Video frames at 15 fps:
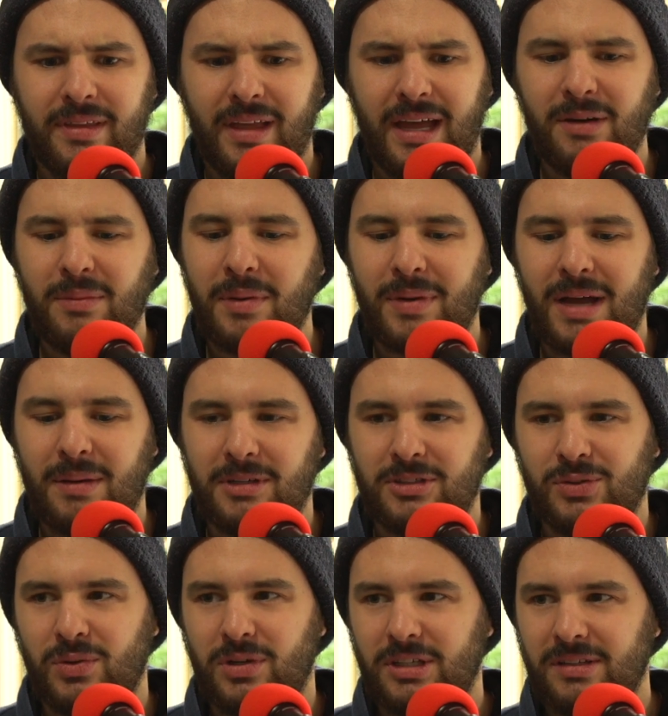don't remember how much
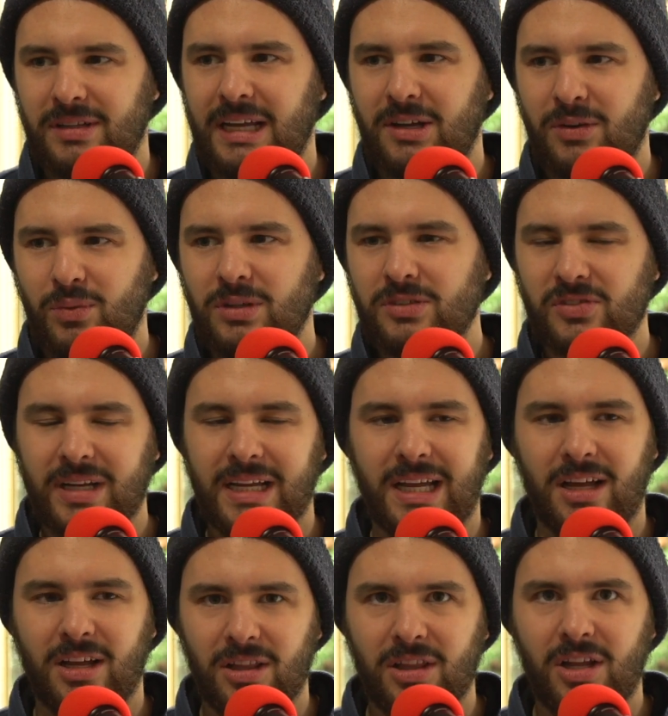it was. Like it was like
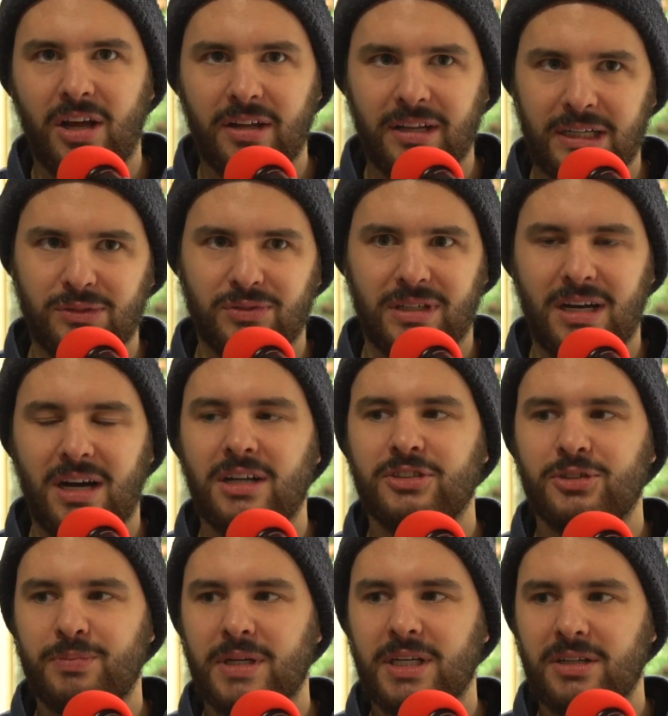a lot. Like it was like
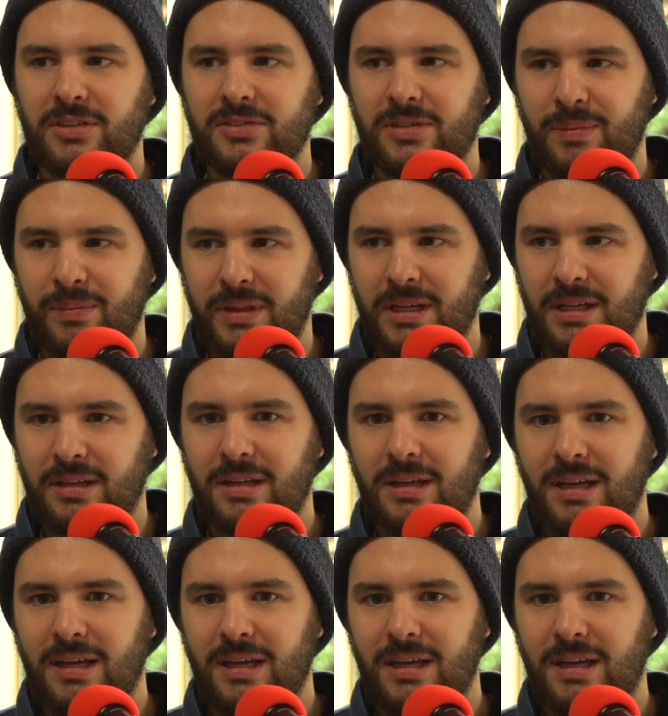100 million or something.